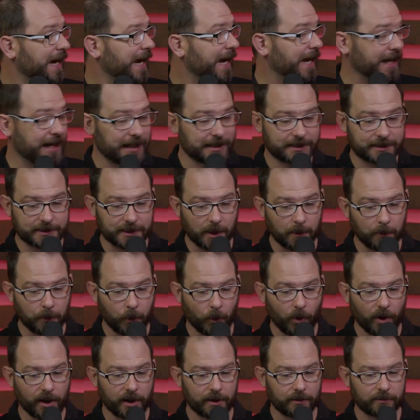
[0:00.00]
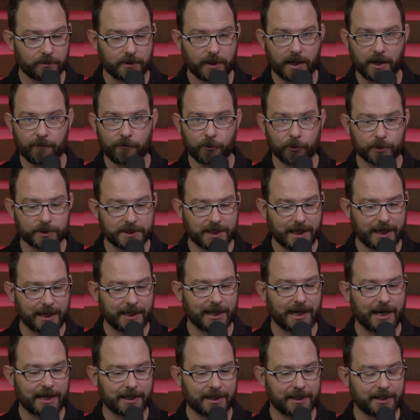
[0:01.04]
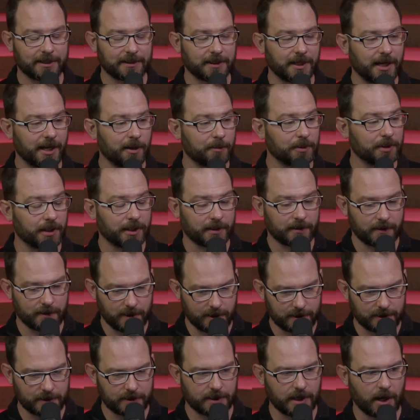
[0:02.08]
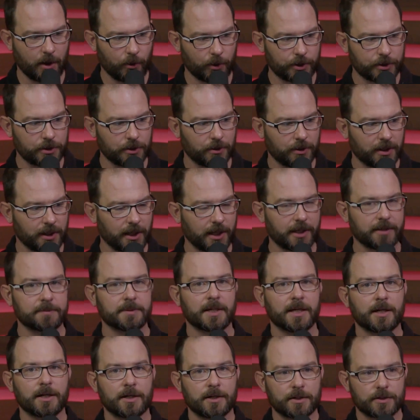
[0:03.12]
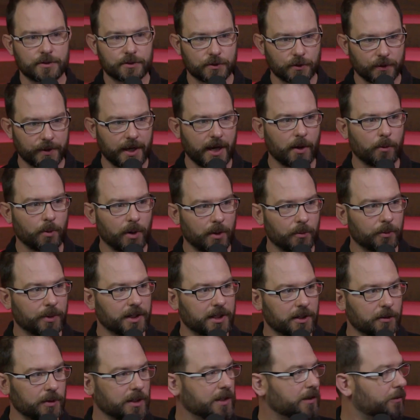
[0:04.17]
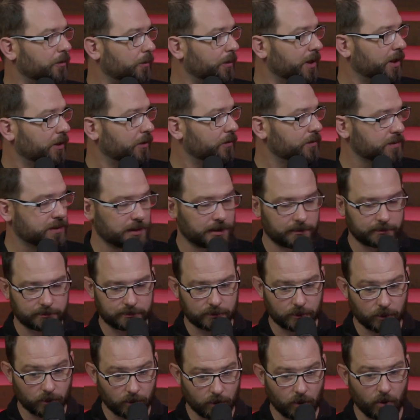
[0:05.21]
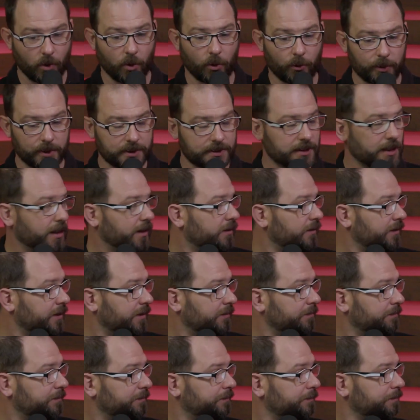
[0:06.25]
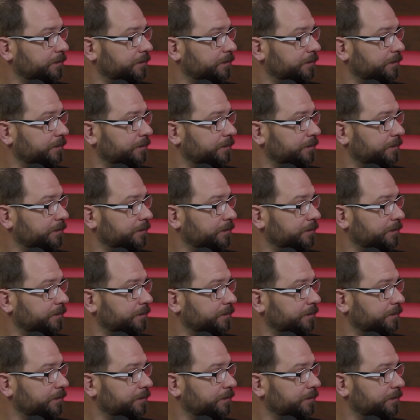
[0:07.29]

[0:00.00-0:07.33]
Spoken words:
And at some point, everyone's kind of got to get in line and be like, this is how we're doing it. So that way we can either reuse them or recycle them.